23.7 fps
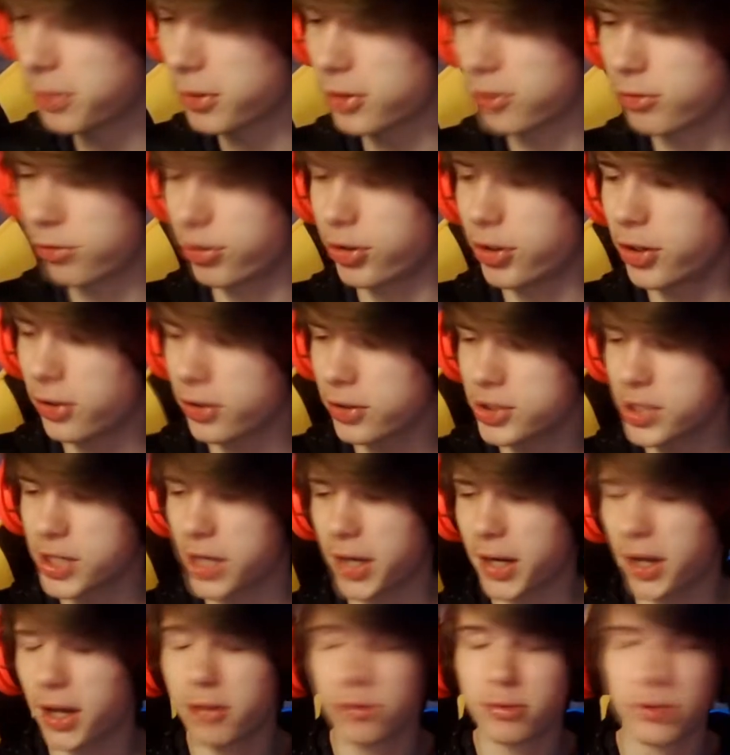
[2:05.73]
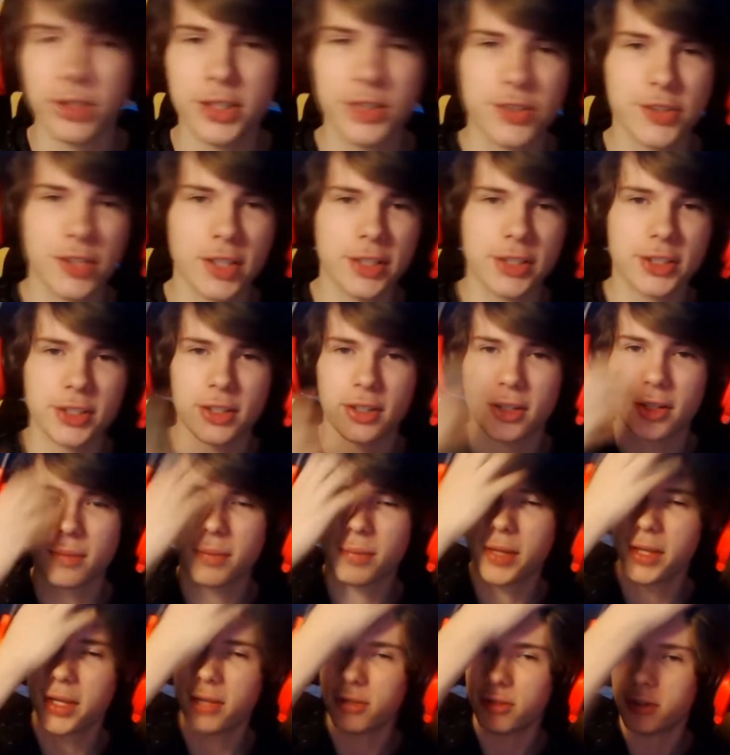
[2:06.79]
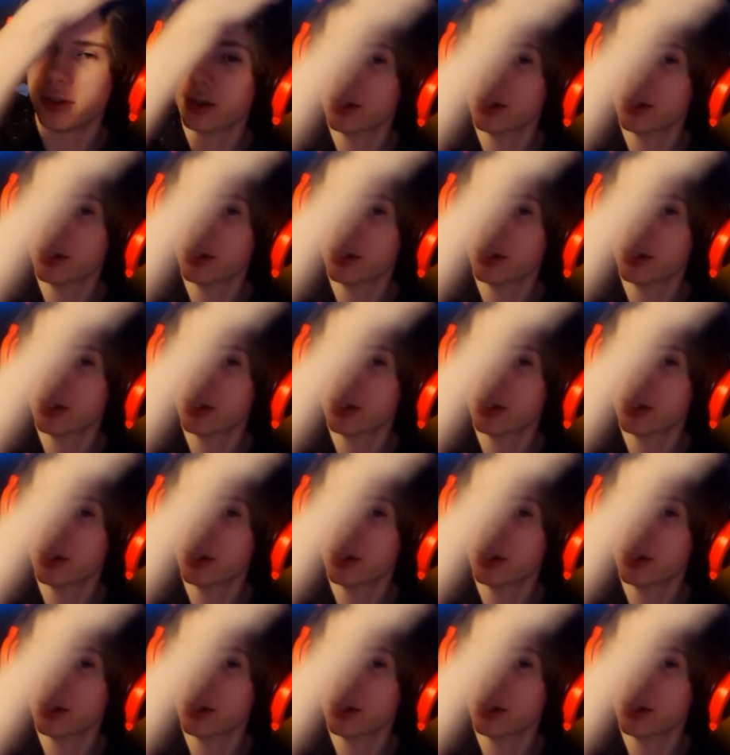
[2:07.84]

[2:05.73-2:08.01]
on V R Chat. I've recently started playing V R